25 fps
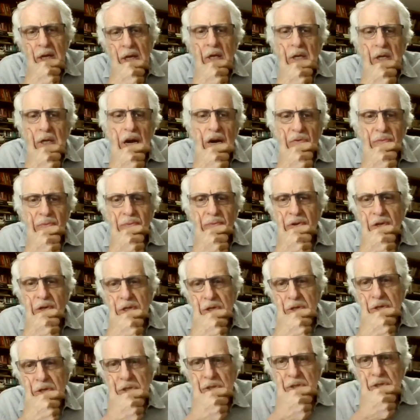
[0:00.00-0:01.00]
Now,
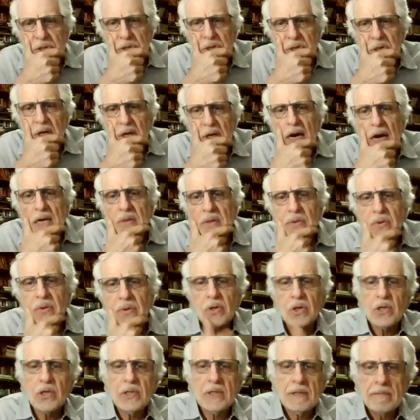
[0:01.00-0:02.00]
first, I
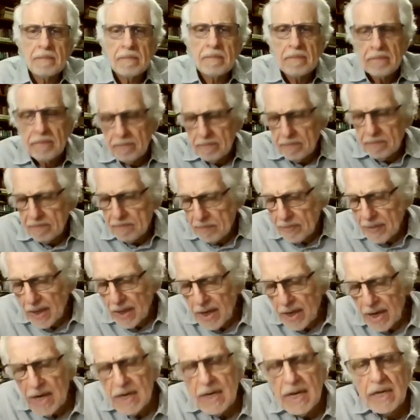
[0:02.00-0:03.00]
thought
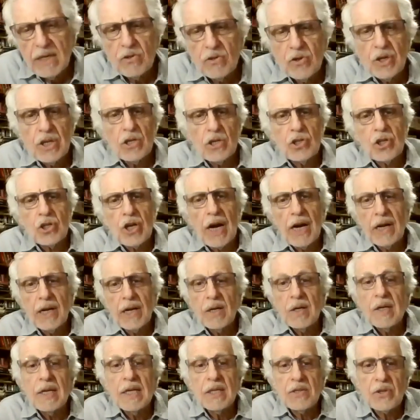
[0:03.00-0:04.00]
electric shock,
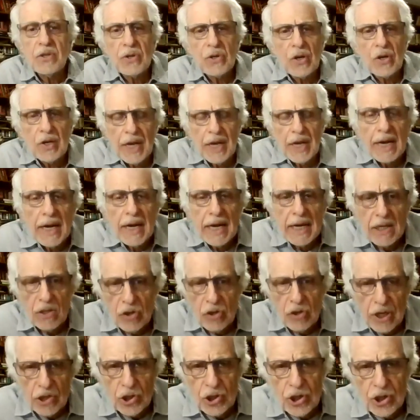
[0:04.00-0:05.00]
literally
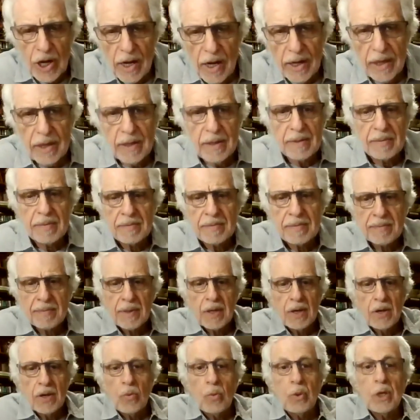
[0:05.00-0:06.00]
electric shock,
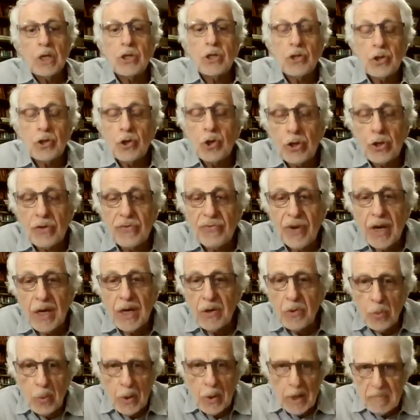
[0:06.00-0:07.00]
which could
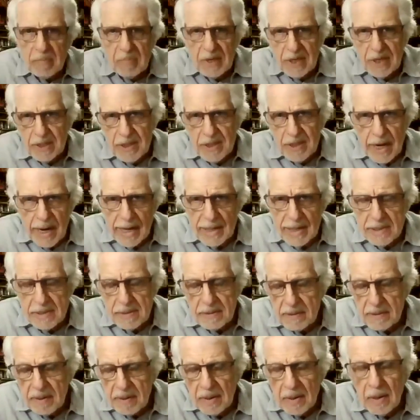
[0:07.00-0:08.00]
very well be that,
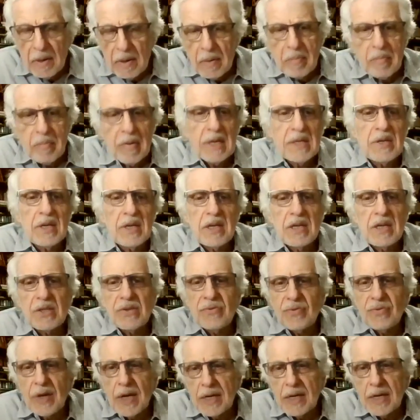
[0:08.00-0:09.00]
but there
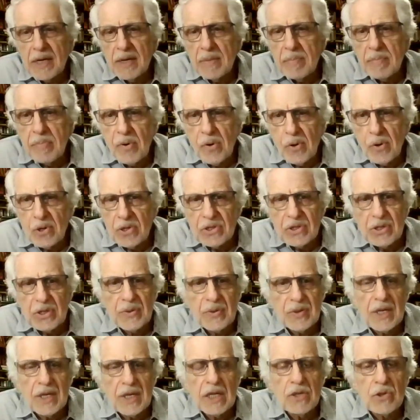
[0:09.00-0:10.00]
is very
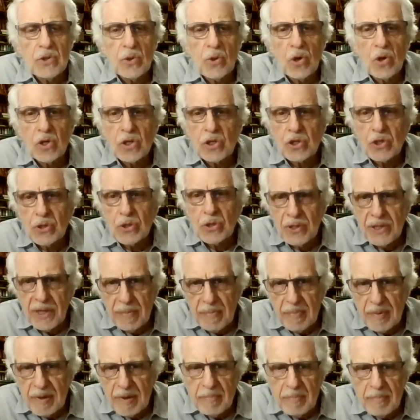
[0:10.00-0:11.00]
important thing to also
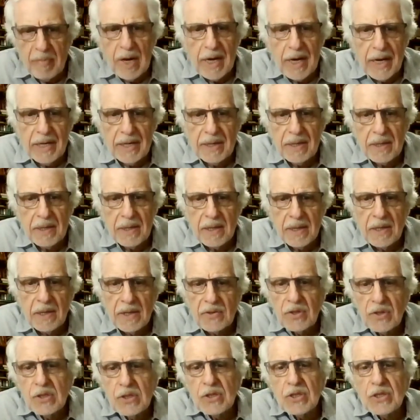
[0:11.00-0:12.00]
keep in mind.
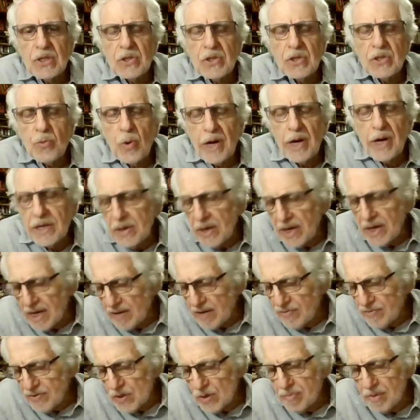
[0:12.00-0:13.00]
This is why you
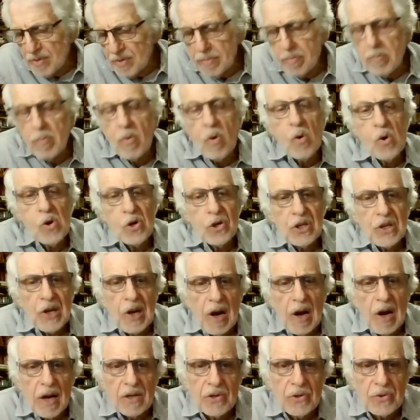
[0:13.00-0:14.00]
have to be more
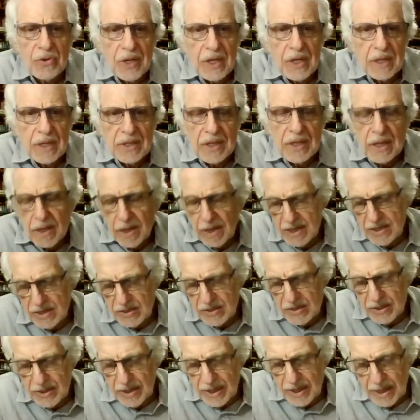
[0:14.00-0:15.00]
concrete in
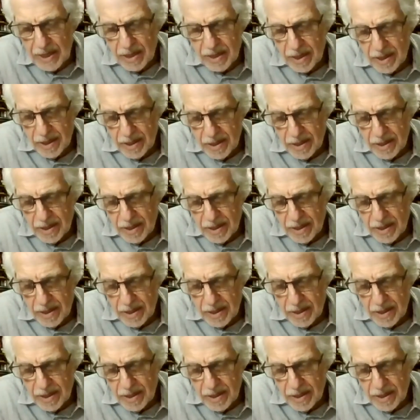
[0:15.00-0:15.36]
listening